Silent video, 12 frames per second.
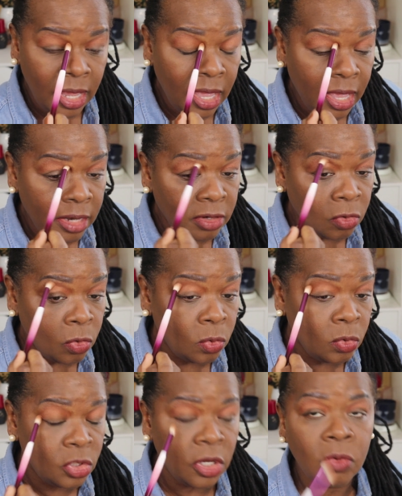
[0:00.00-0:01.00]
and
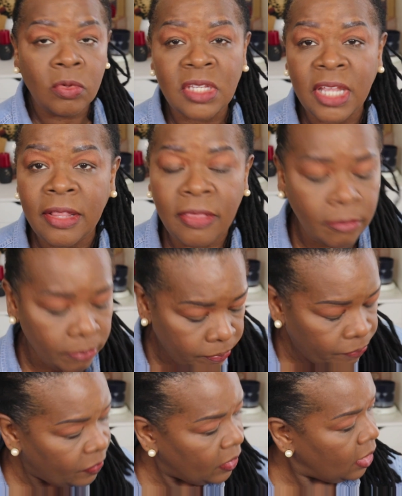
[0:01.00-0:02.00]
cool tones in them.
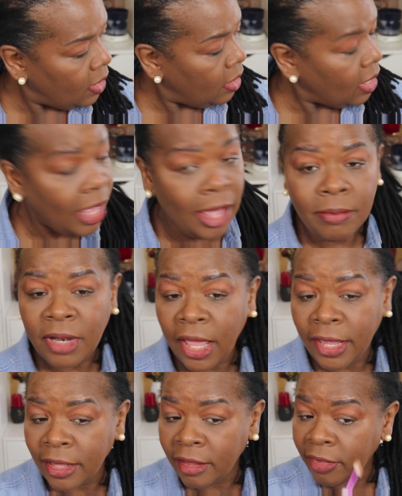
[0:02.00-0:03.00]
I'm
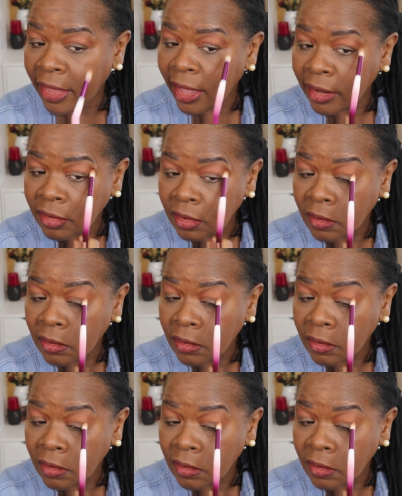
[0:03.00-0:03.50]
liking that.